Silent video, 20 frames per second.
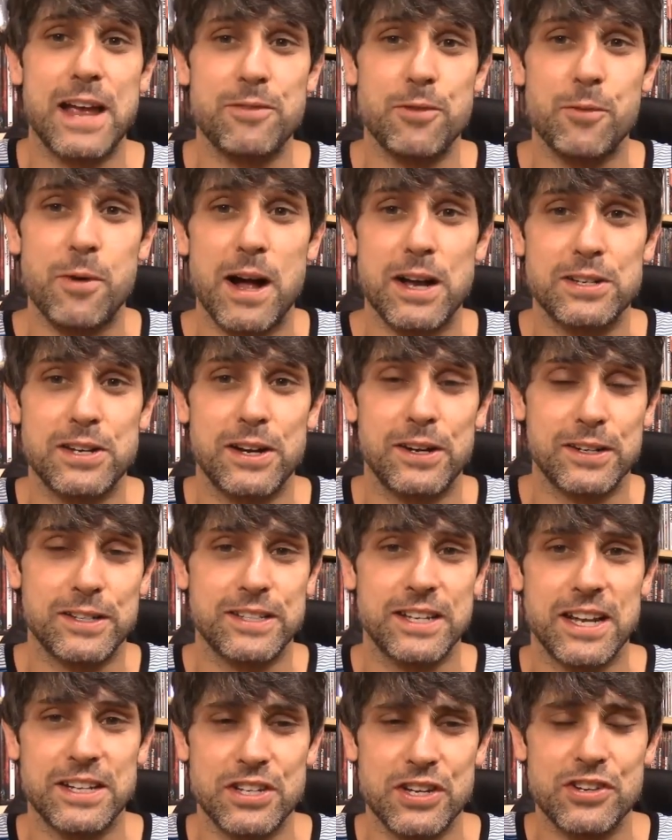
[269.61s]
haven't watched hair
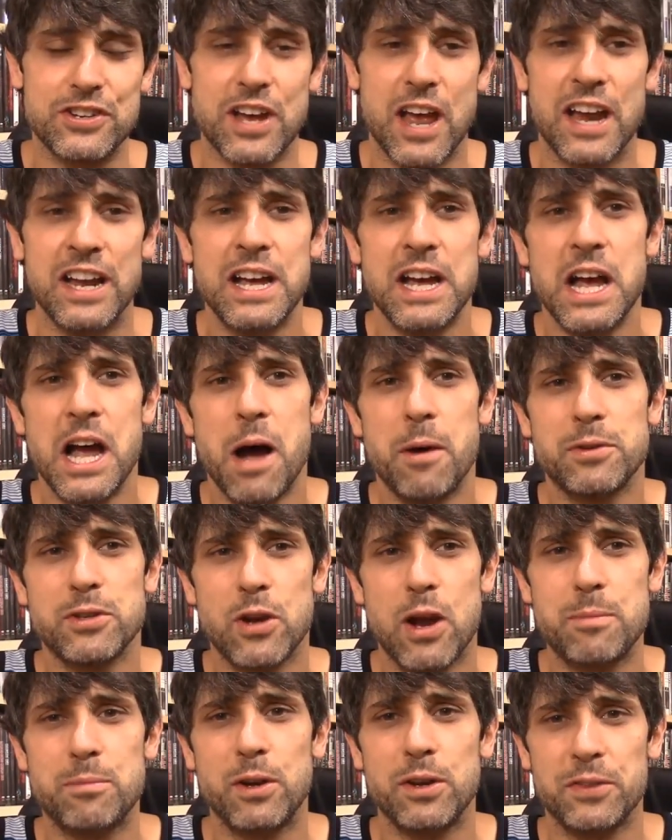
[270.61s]
extensions yet.
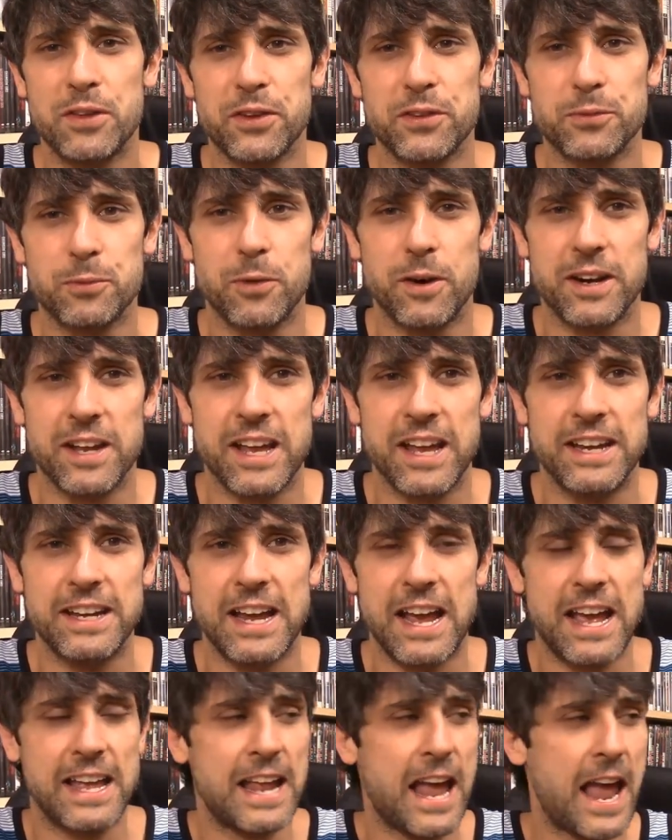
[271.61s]
So I put this one in, and,